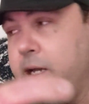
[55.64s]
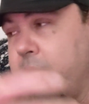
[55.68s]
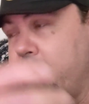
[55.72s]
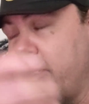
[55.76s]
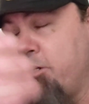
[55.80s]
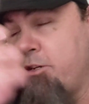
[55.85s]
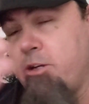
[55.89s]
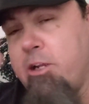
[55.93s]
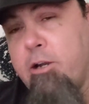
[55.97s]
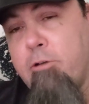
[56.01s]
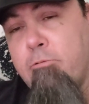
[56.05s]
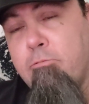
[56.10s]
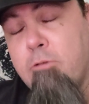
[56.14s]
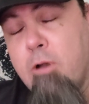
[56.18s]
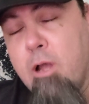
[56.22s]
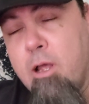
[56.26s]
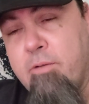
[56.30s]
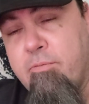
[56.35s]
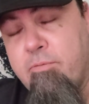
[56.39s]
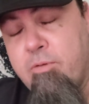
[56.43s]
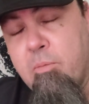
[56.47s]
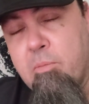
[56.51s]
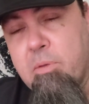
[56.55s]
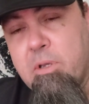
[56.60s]
And you try to
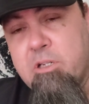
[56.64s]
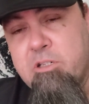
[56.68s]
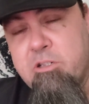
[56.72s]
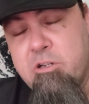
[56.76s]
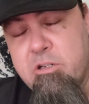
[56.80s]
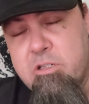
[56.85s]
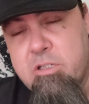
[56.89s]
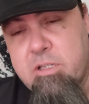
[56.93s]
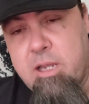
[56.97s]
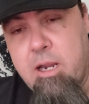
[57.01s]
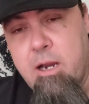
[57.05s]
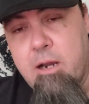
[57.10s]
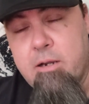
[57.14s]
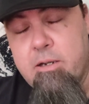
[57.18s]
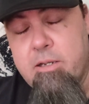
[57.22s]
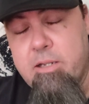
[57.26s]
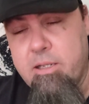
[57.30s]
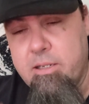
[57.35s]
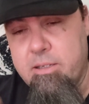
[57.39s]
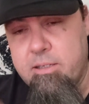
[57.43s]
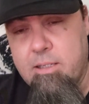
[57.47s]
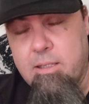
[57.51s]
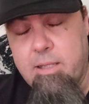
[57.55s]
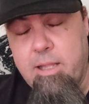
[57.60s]
run from it because you're scared
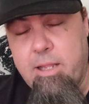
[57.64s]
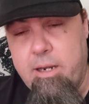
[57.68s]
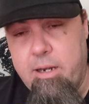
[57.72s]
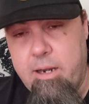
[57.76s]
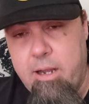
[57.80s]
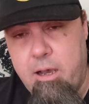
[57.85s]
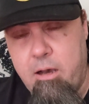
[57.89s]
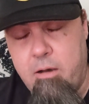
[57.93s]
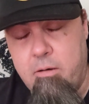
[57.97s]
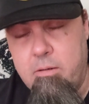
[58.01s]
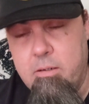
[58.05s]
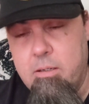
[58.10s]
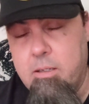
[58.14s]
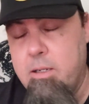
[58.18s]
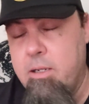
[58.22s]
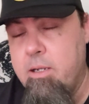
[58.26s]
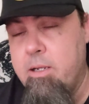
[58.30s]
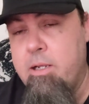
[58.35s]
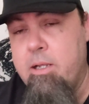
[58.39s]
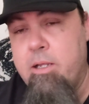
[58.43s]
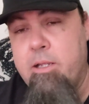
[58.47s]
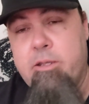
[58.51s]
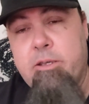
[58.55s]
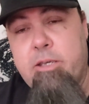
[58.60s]
to let it out.
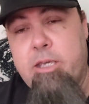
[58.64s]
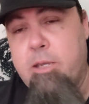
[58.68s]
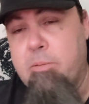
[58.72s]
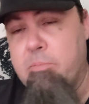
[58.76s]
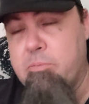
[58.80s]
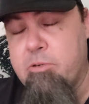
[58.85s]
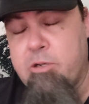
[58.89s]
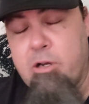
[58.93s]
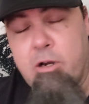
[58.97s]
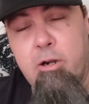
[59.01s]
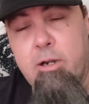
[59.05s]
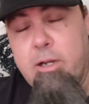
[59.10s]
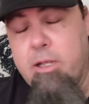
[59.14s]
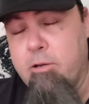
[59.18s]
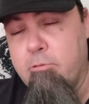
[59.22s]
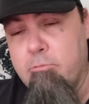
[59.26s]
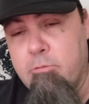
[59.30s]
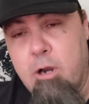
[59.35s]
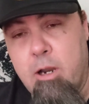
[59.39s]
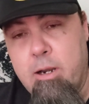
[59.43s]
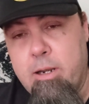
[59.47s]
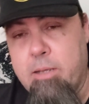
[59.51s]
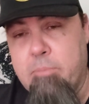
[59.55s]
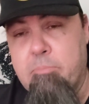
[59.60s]
You keep turning and
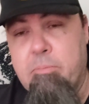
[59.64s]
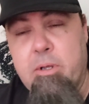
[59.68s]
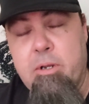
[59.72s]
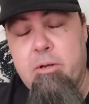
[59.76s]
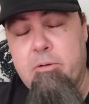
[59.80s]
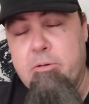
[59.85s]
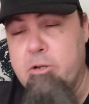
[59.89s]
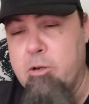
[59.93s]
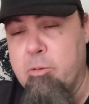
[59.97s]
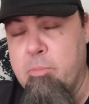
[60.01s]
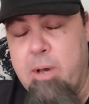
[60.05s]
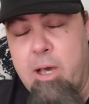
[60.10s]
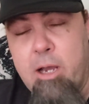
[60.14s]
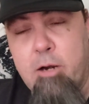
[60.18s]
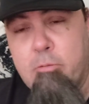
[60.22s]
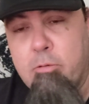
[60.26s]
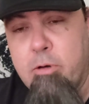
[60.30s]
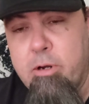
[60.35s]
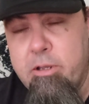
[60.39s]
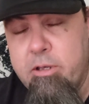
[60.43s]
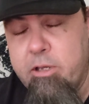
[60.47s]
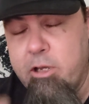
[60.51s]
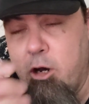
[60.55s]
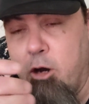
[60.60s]
running, but no matter
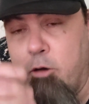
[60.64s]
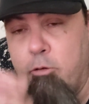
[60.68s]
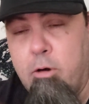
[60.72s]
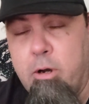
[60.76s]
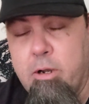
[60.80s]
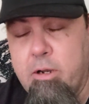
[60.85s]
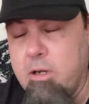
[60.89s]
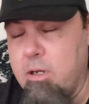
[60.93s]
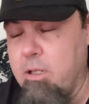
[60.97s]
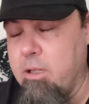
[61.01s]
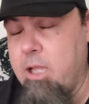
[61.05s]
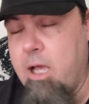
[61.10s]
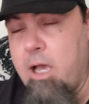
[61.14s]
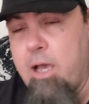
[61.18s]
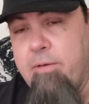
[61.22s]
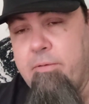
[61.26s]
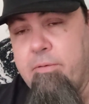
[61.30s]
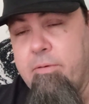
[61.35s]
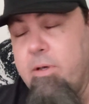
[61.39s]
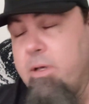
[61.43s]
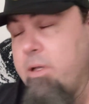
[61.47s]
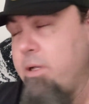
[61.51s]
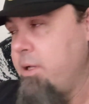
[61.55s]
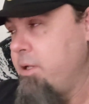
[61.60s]
where you go while you're
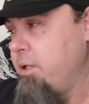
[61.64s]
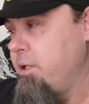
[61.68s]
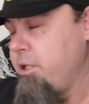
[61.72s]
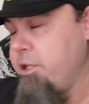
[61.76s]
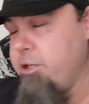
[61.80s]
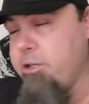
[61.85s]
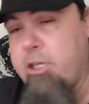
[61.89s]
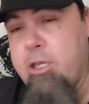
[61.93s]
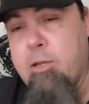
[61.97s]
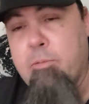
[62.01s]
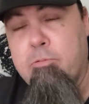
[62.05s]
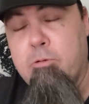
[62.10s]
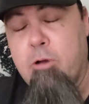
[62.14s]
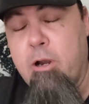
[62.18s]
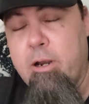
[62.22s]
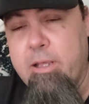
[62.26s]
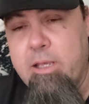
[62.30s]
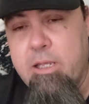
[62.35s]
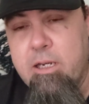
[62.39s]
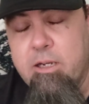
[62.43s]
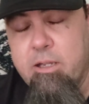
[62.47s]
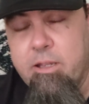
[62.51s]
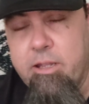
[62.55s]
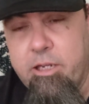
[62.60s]
alive, you keep
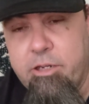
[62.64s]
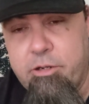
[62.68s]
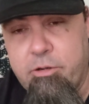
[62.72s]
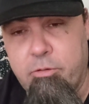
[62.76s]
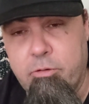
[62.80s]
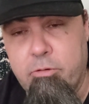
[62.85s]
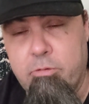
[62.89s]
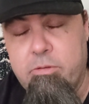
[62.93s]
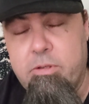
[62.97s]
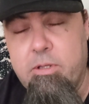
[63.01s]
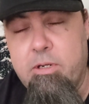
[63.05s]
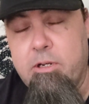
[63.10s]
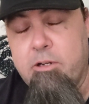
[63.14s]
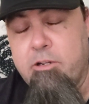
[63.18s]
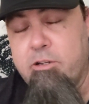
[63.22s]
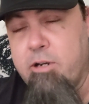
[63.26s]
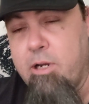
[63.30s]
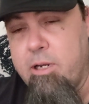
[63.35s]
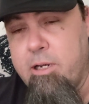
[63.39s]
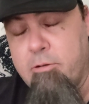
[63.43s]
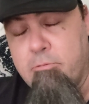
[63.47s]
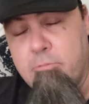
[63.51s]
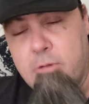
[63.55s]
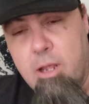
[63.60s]
running into the truth and you're
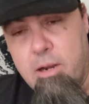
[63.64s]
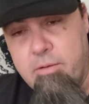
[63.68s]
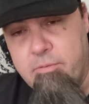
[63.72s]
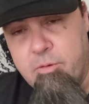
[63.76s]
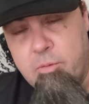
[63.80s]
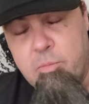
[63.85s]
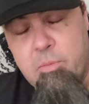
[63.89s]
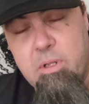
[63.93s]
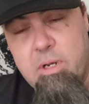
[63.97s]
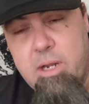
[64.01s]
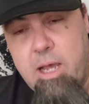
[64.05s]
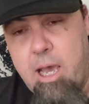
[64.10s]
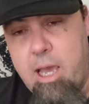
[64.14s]
trying to run from it and